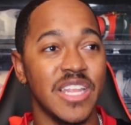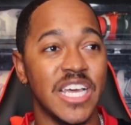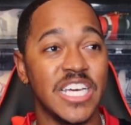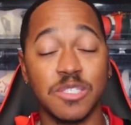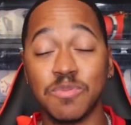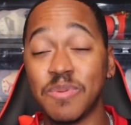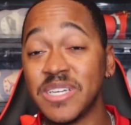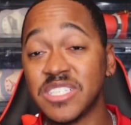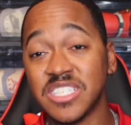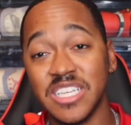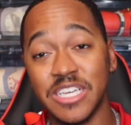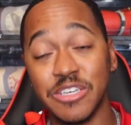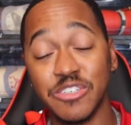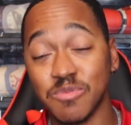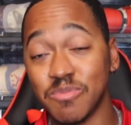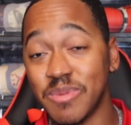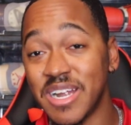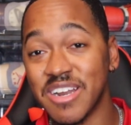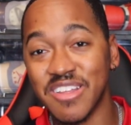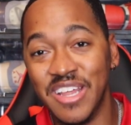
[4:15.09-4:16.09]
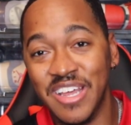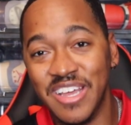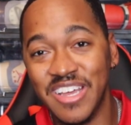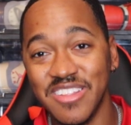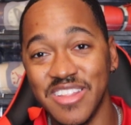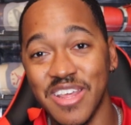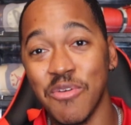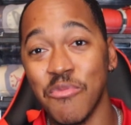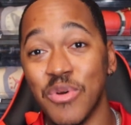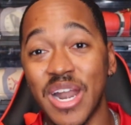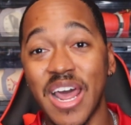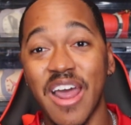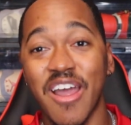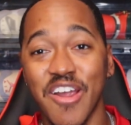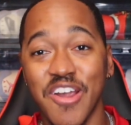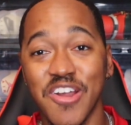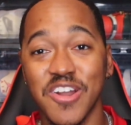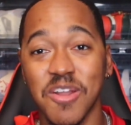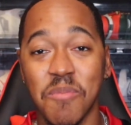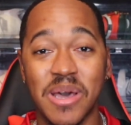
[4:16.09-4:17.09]
Especially, it was better than what I
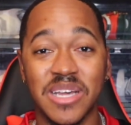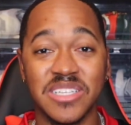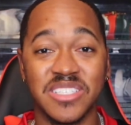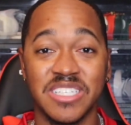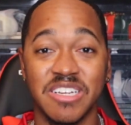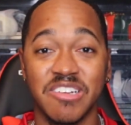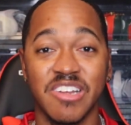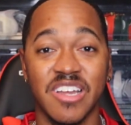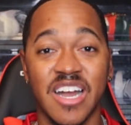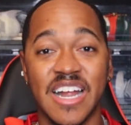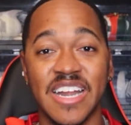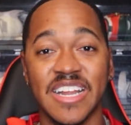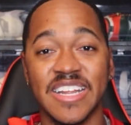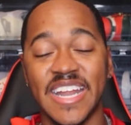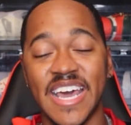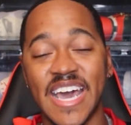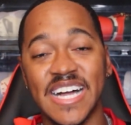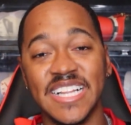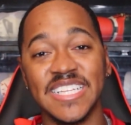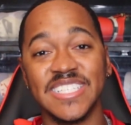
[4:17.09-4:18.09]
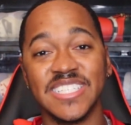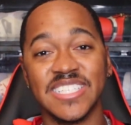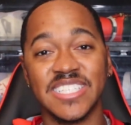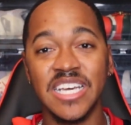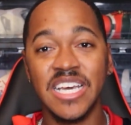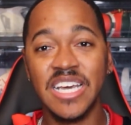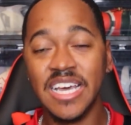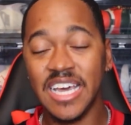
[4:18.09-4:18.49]
heard about SneakerCon in Dallas.